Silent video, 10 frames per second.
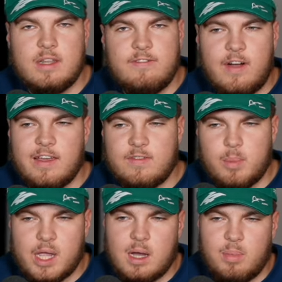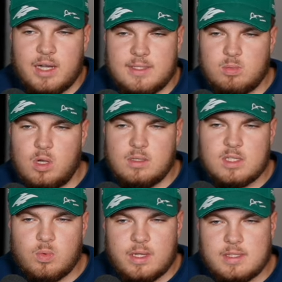in 5 megabytes? Well,
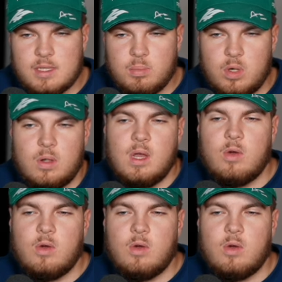it's quite simple.